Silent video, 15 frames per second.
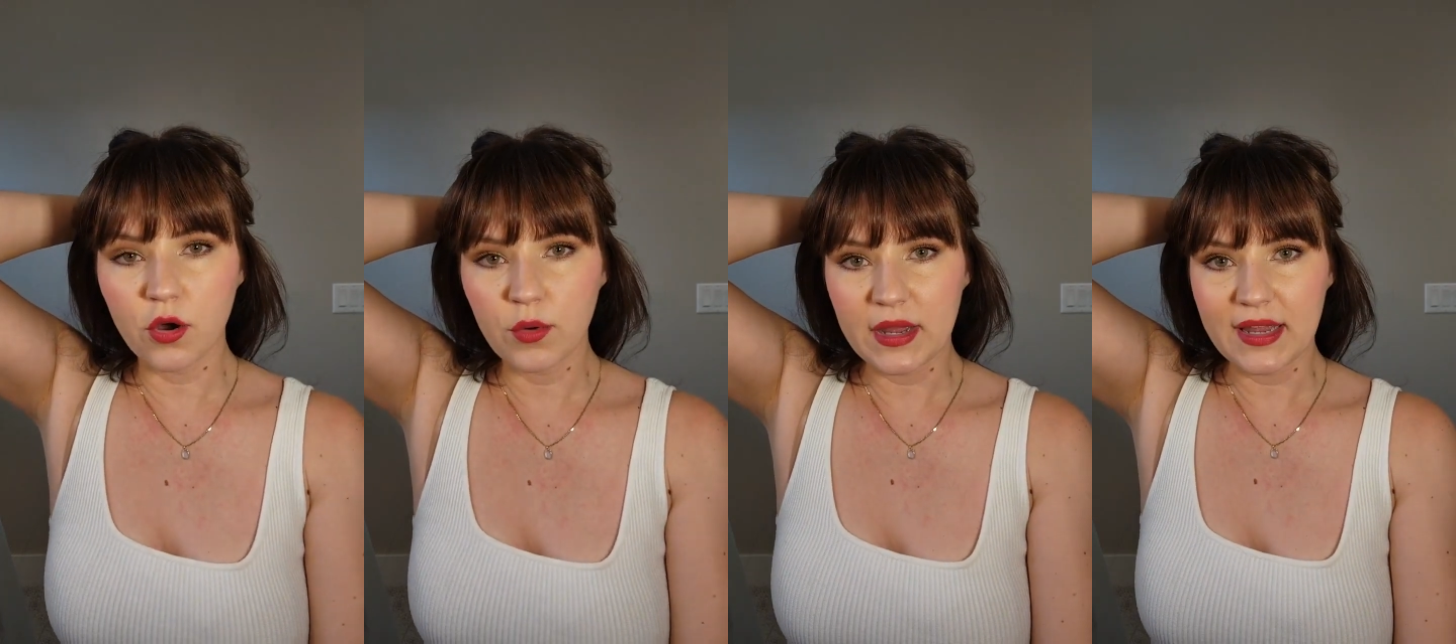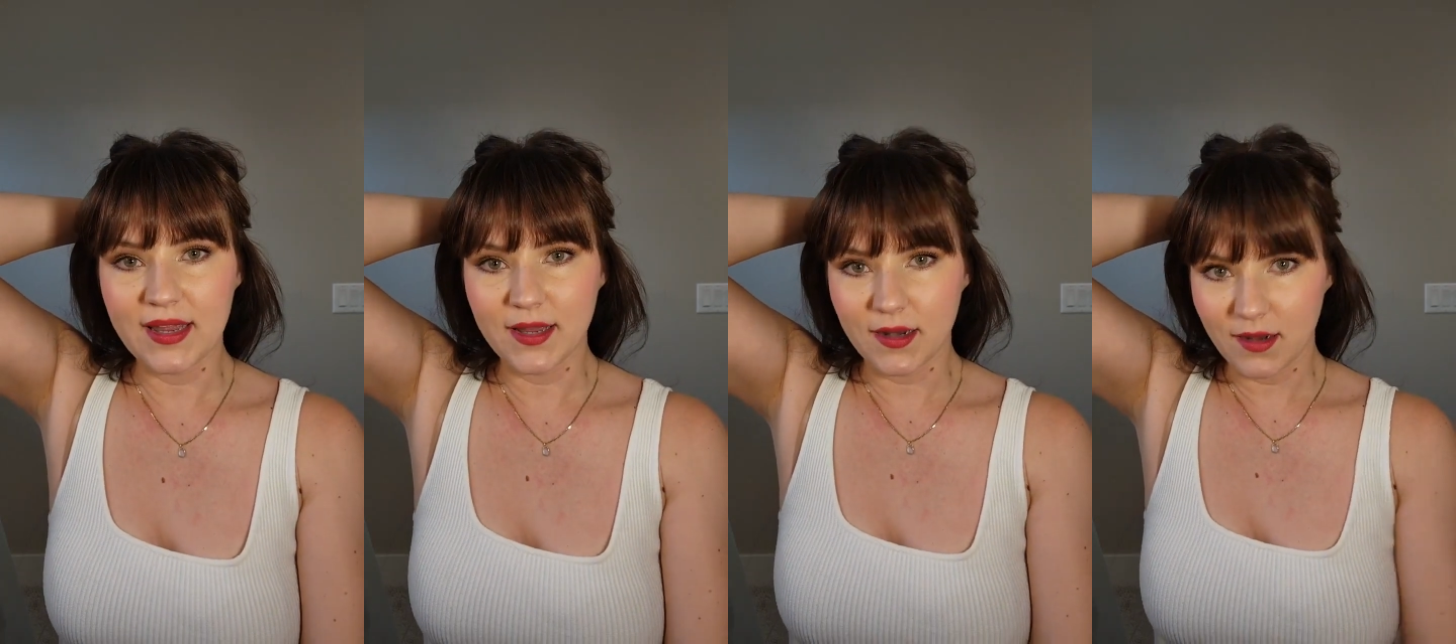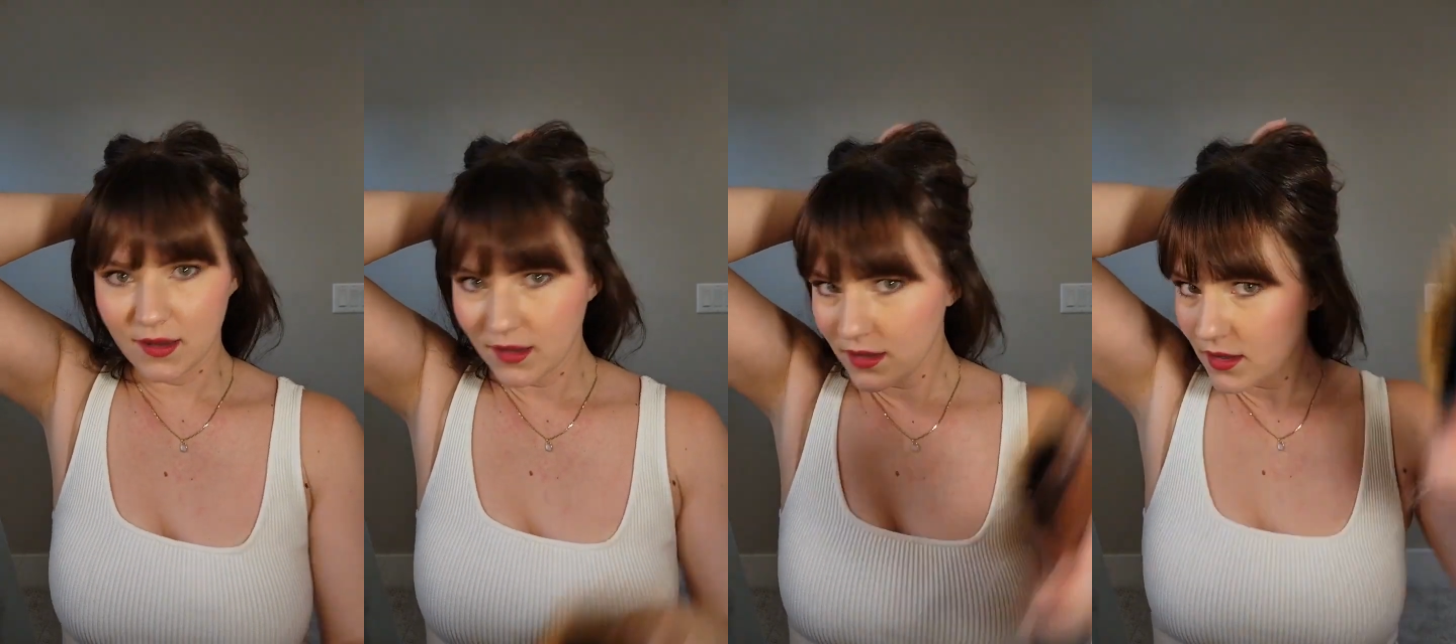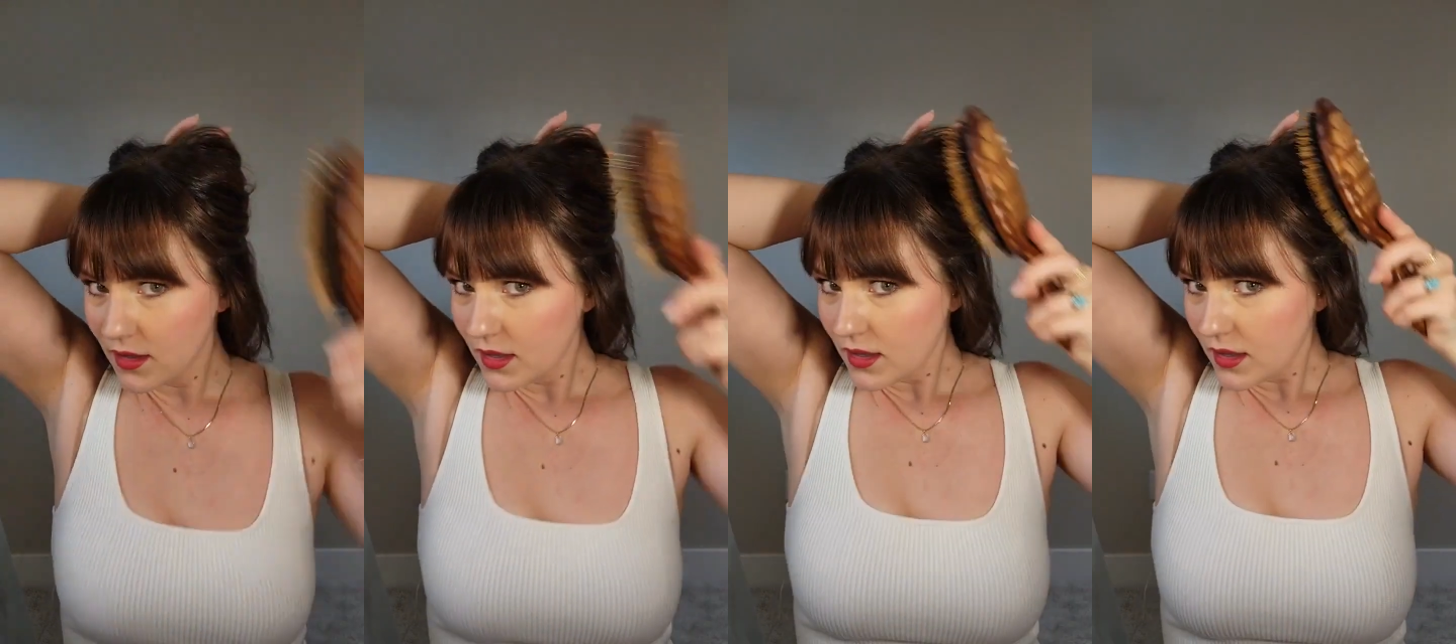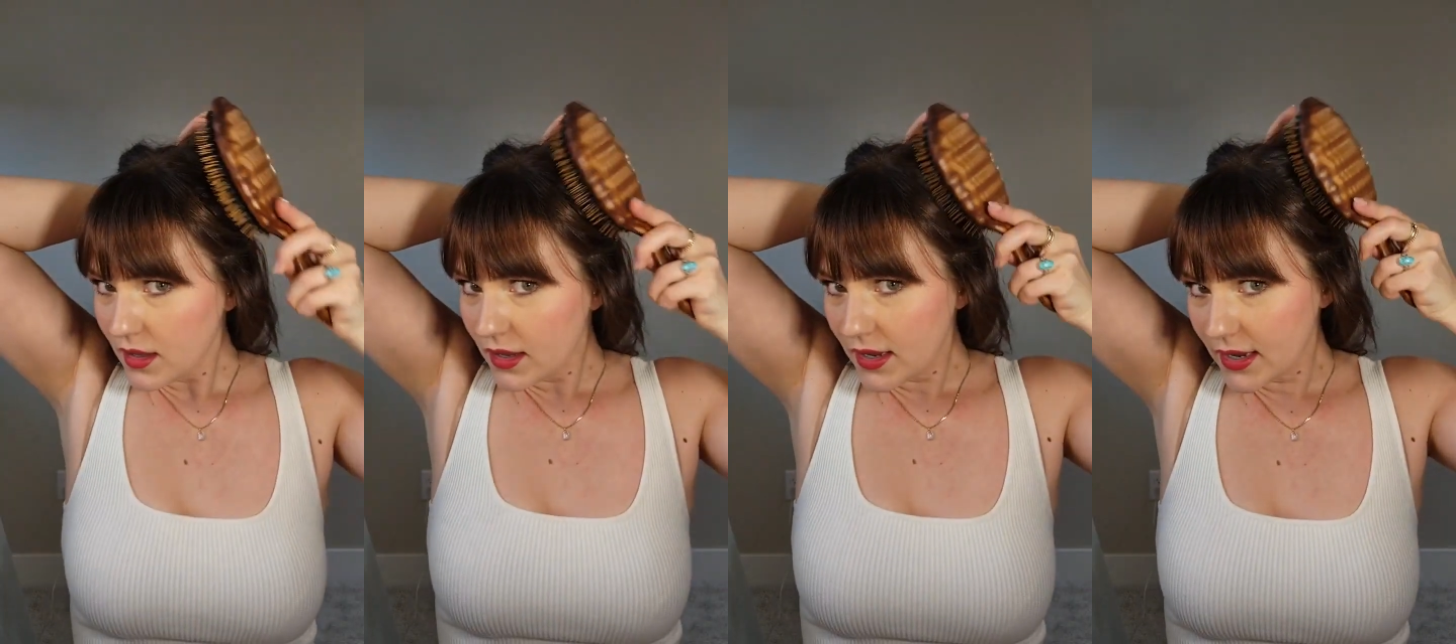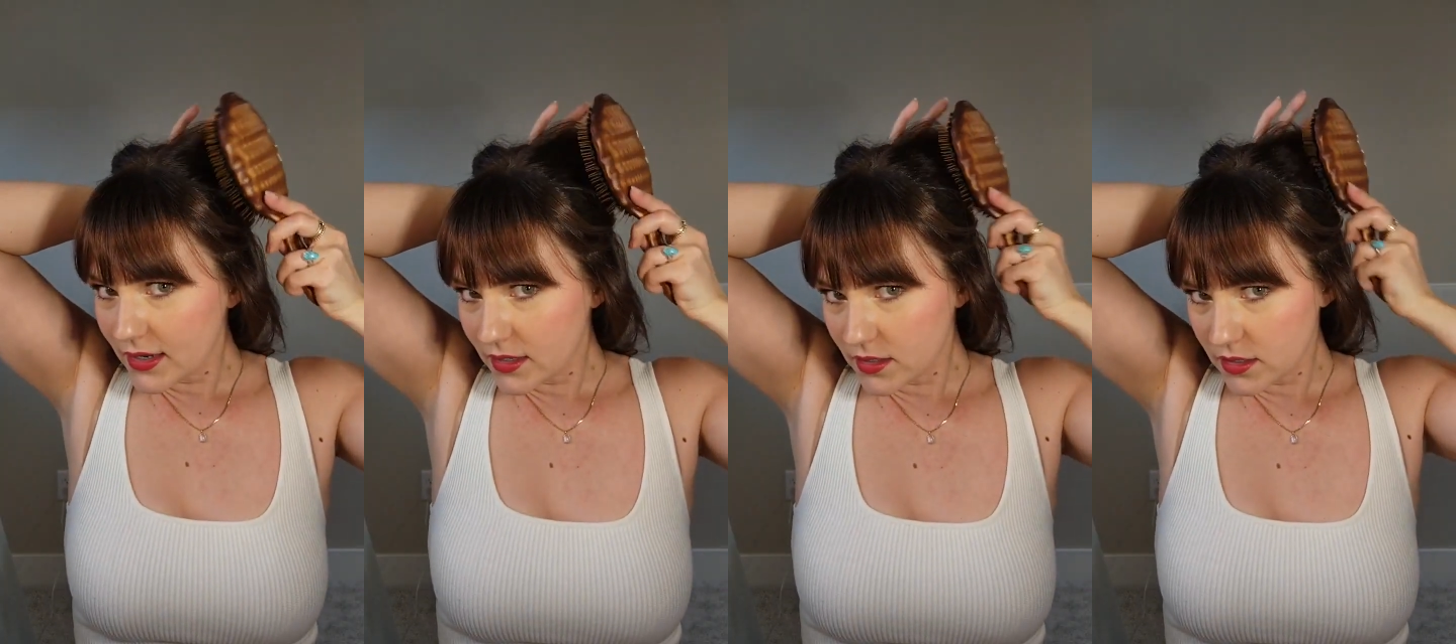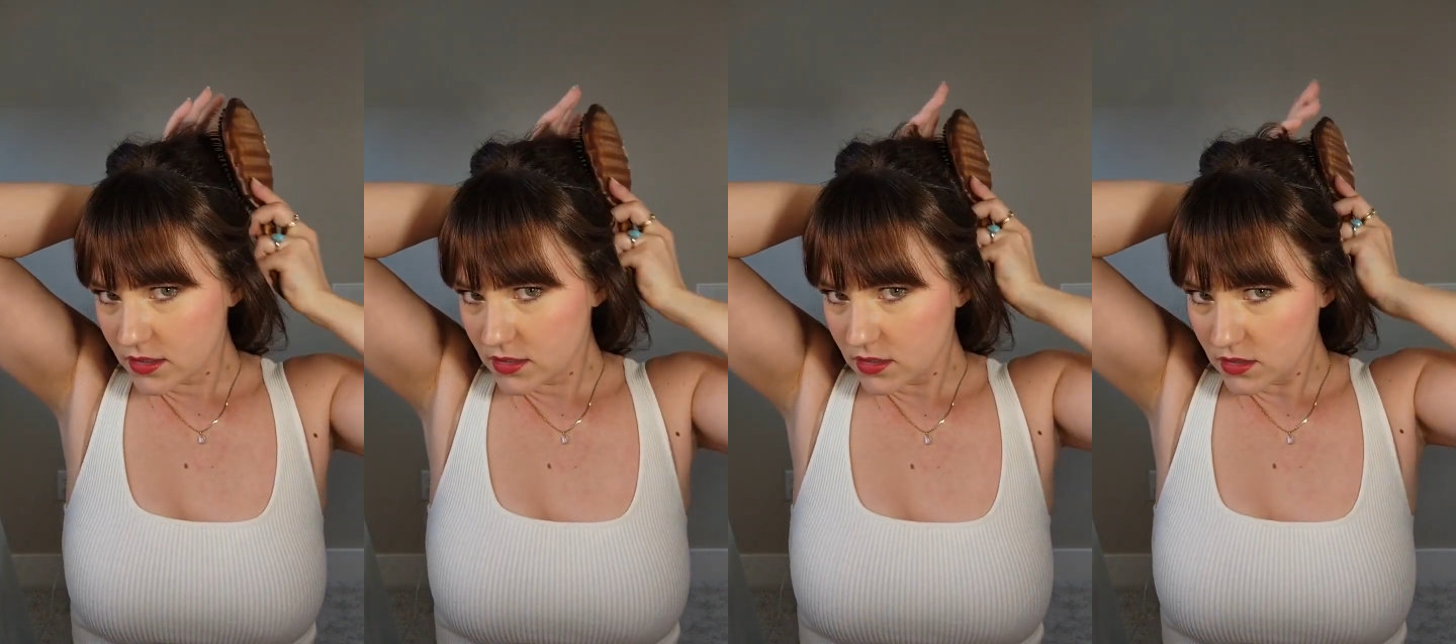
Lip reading: in and